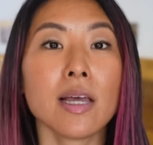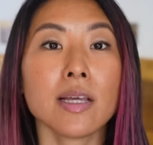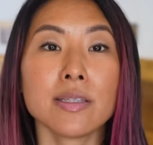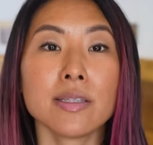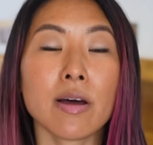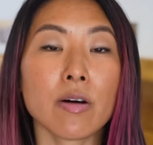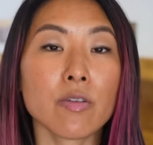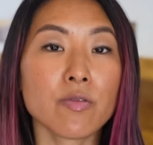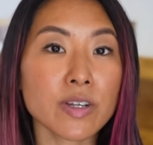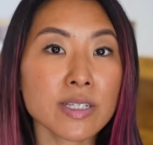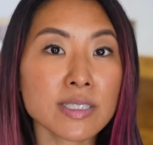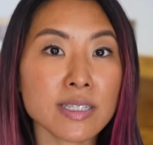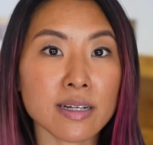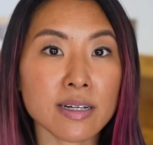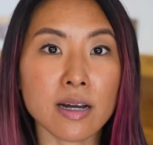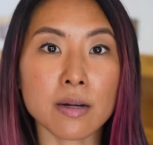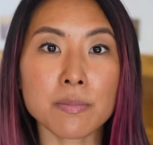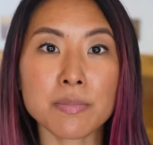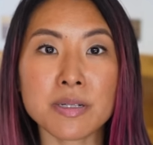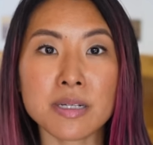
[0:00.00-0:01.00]
Now, fintech
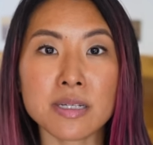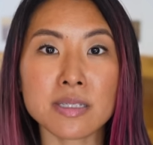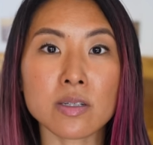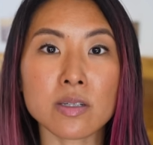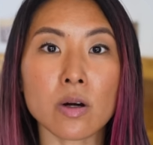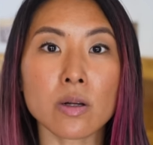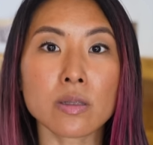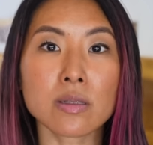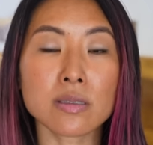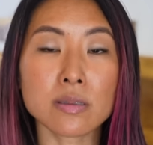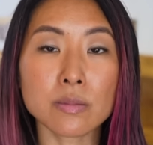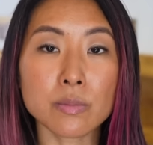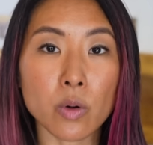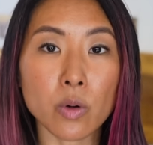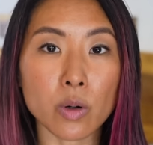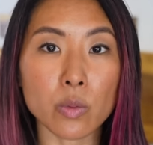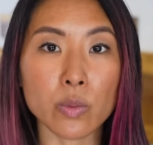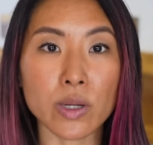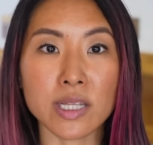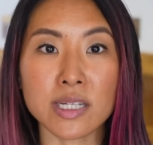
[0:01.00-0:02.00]
companies are a little
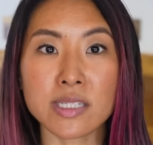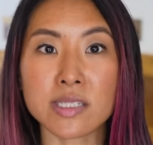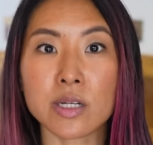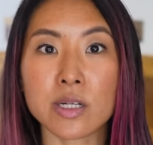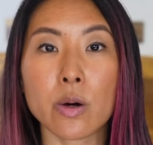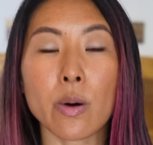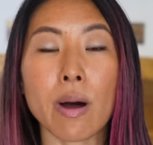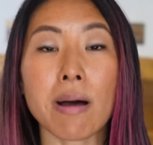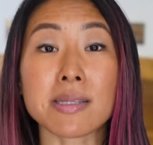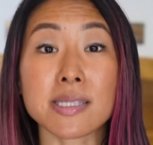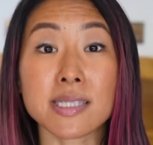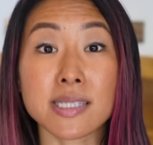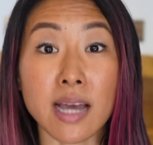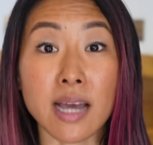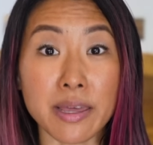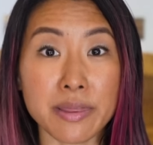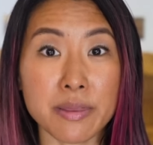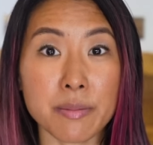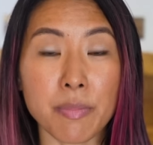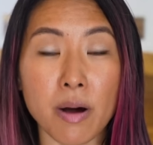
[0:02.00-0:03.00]
more willing to go
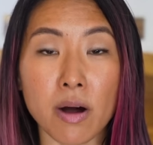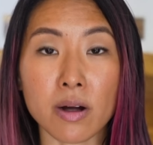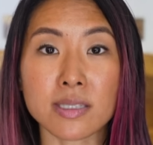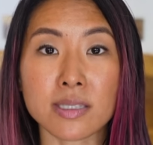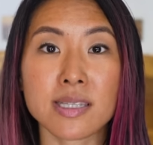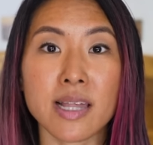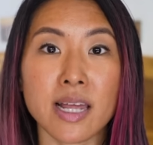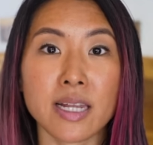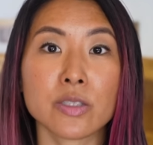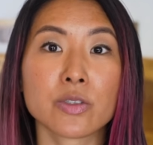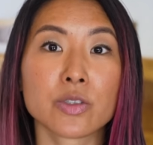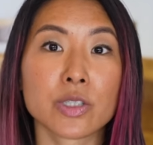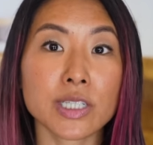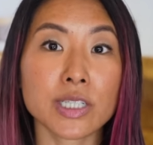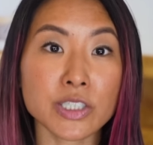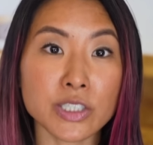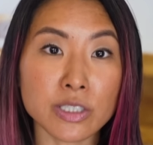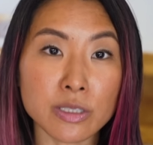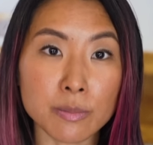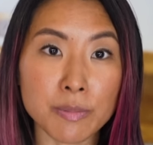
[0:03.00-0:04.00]
outside the box than
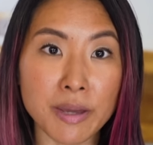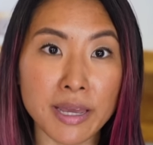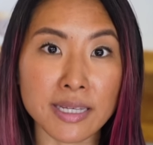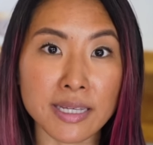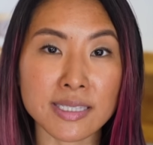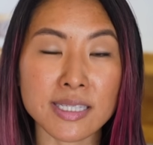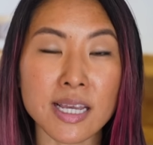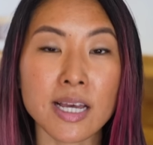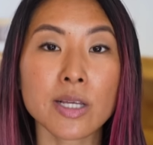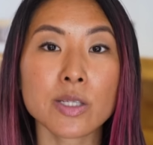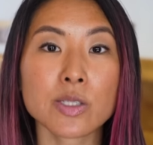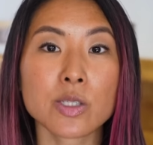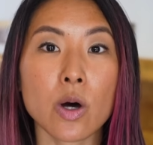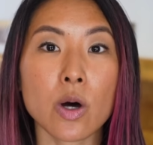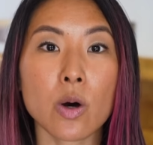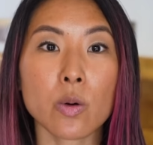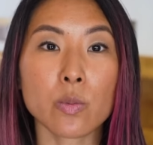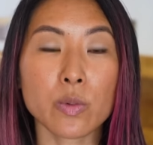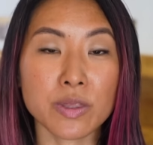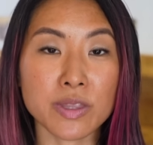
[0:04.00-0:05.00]
traditional banks.
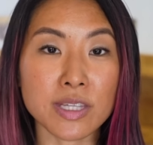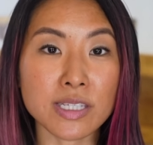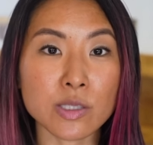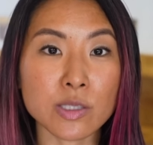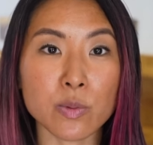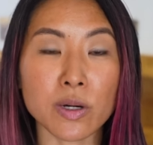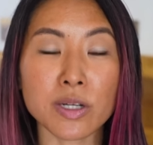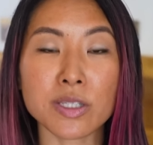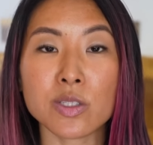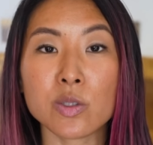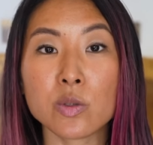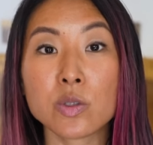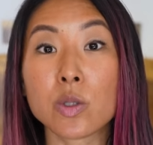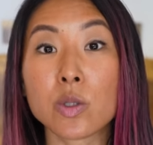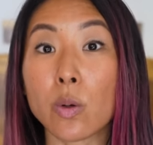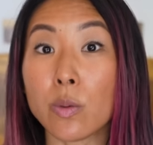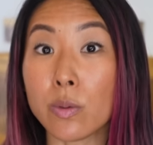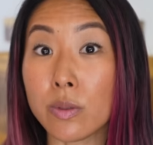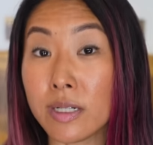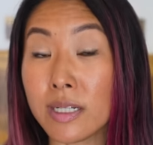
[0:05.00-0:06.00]
So with this one, you
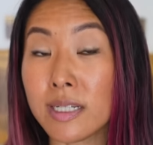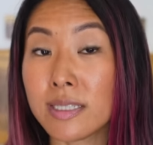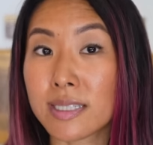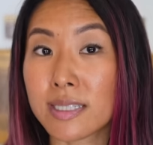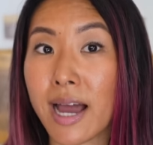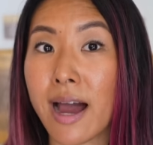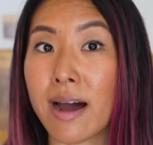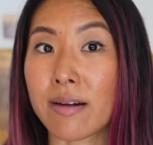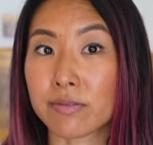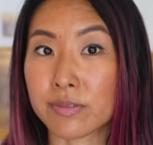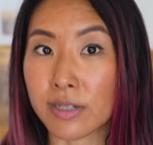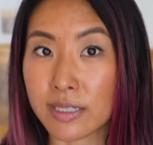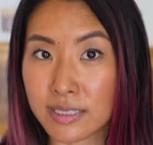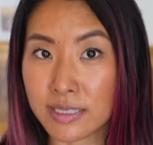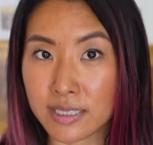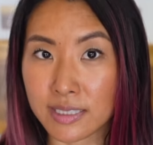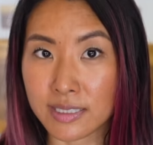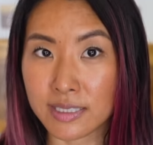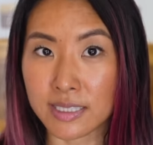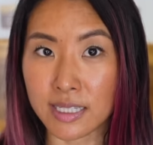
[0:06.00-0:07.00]
don't need to have
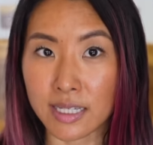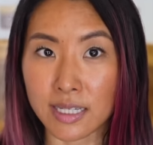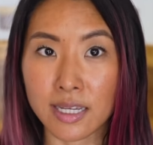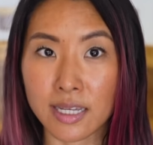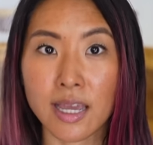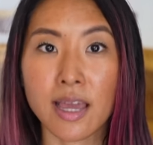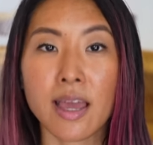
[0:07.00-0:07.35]
residency.